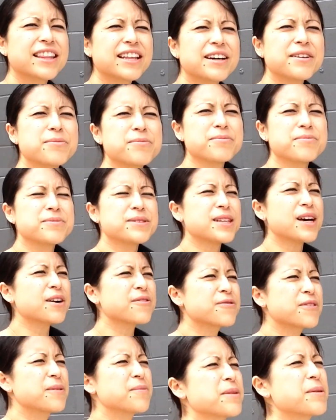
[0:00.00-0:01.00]
The um, song
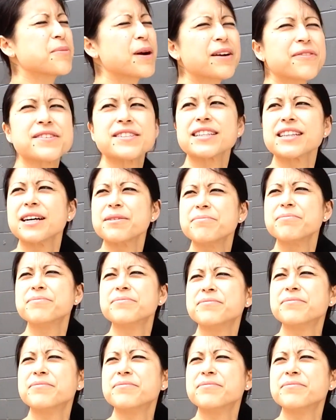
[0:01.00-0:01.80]
from The Breakfast Club.